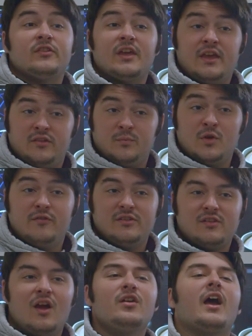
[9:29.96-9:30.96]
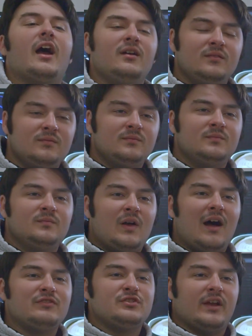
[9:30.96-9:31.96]
he thinks are his movies
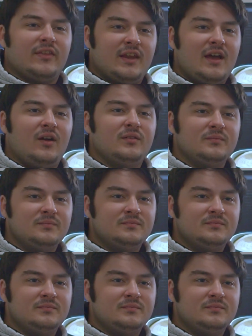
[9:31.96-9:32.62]
that he likes the most.